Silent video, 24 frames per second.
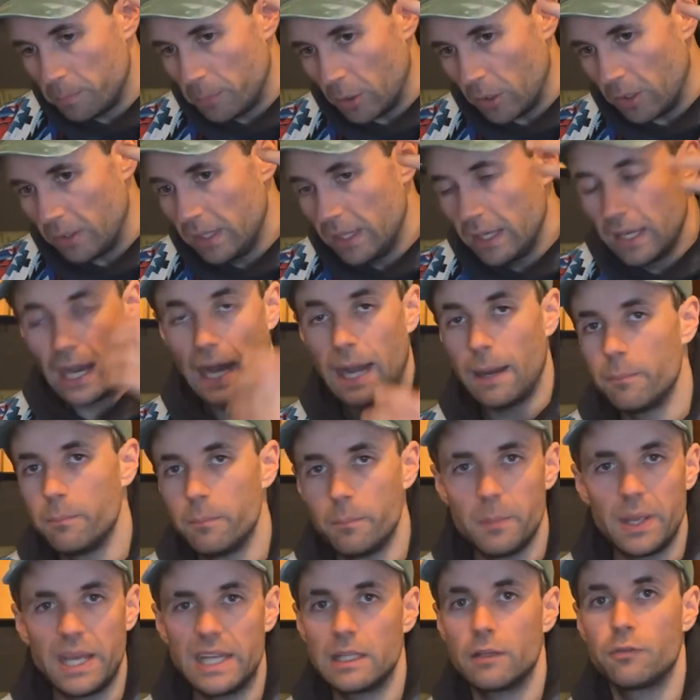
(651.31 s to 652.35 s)
but I'm
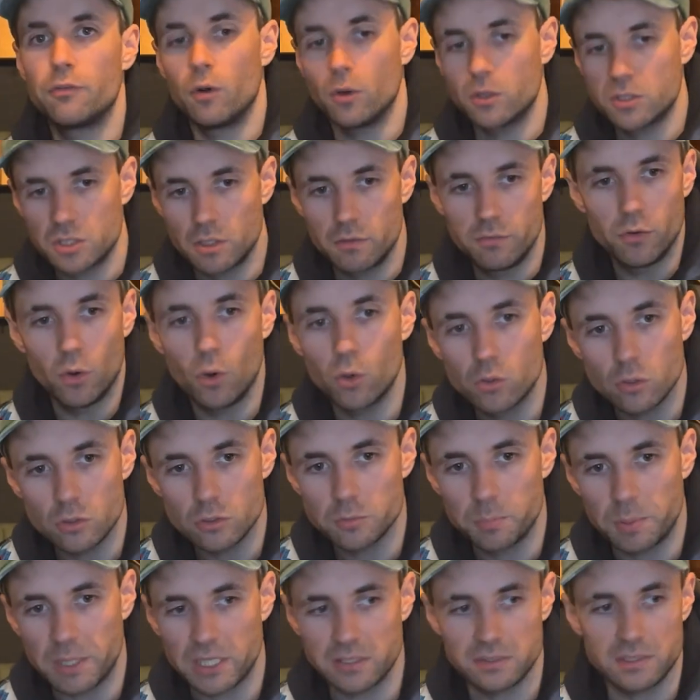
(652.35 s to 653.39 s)
mainly focusing on vocals
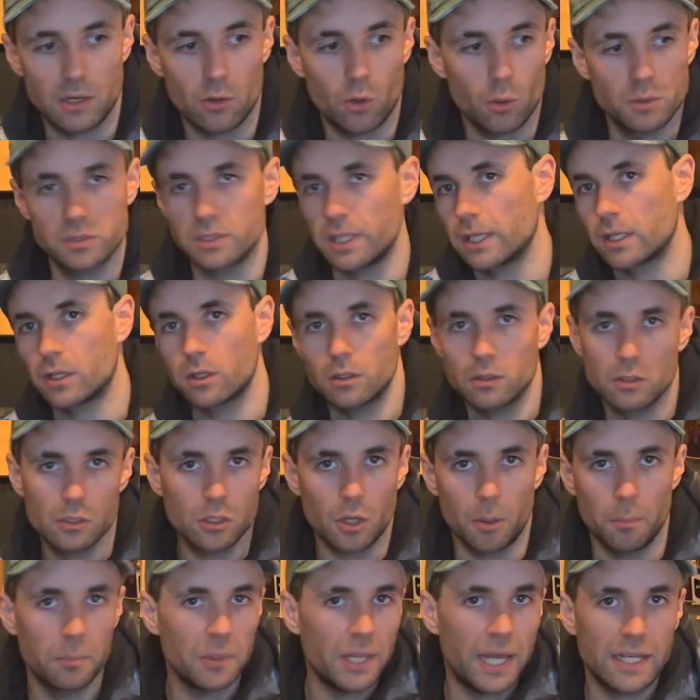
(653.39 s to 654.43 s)
because they're always like
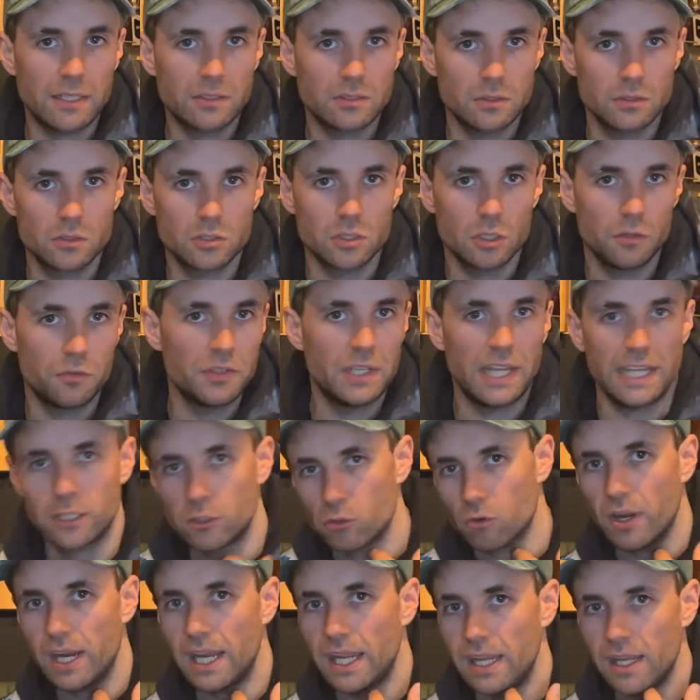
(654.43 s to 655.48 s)
complex and stuff and like
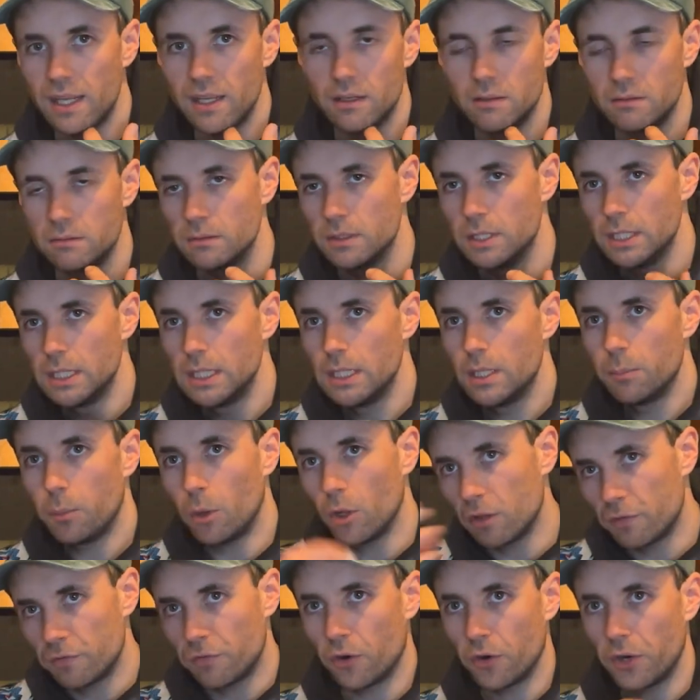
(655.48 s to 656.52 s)
gritty and
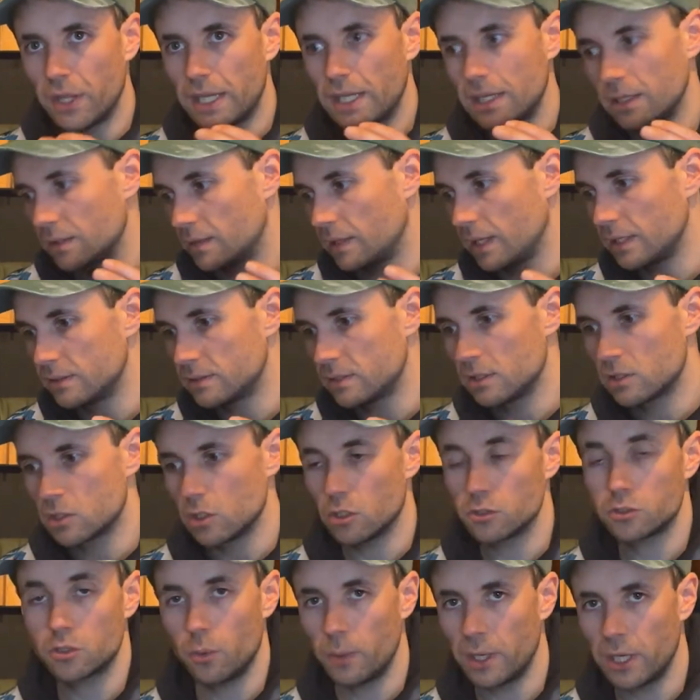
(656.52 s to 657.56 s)
polyphonic and things, and there's
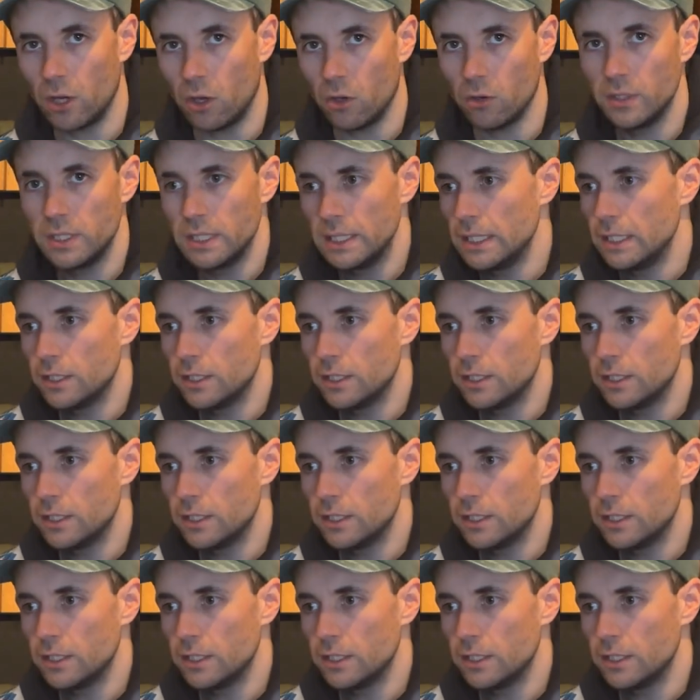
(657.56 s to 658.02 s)
lots going on.